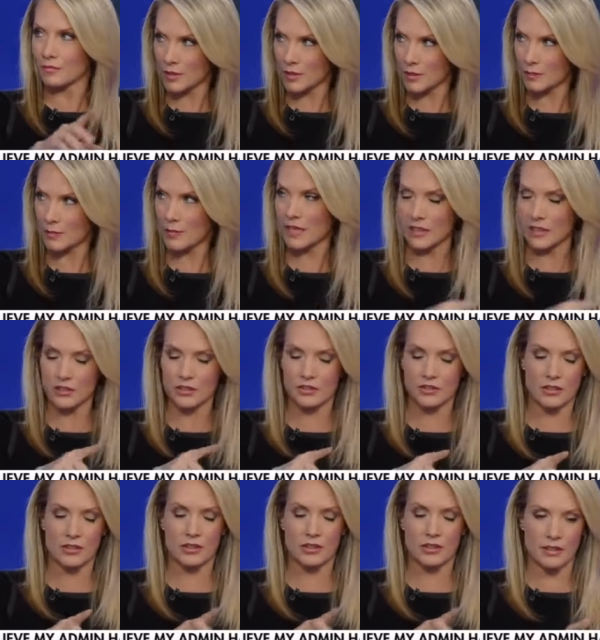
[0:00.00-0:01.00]

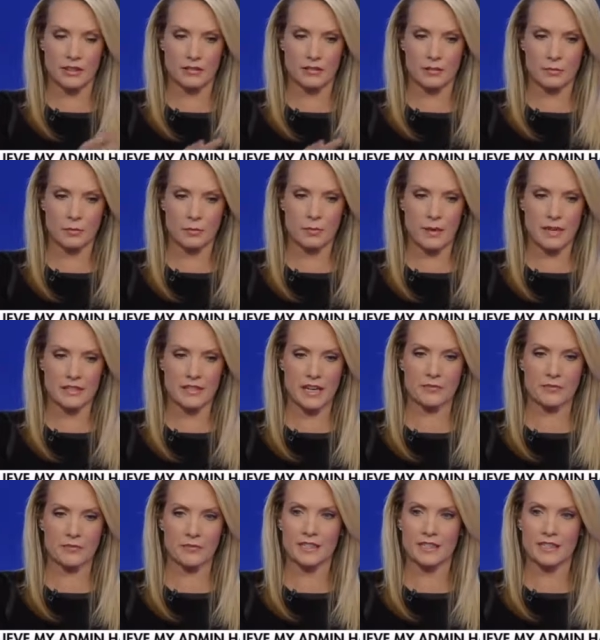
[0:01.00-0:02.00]
speech or in the press
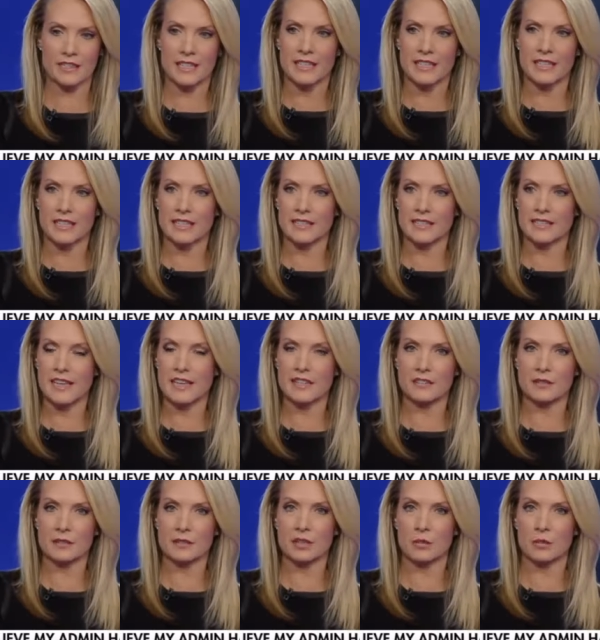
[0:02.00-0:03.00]
conference, he
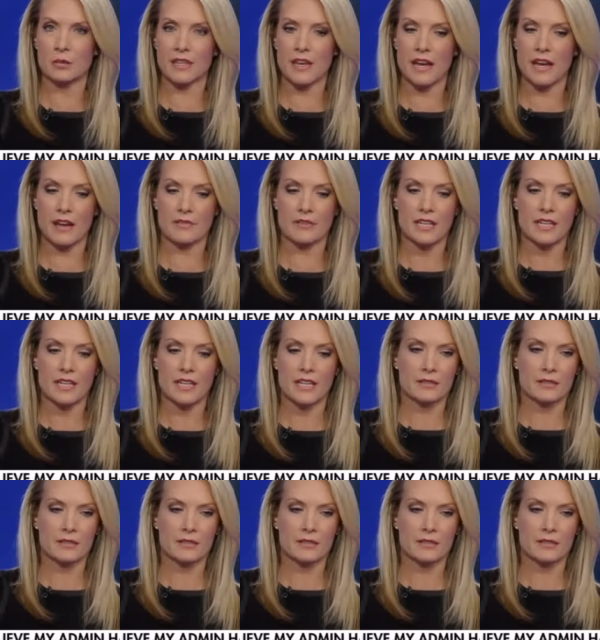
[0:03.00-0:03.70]
says, you know, we have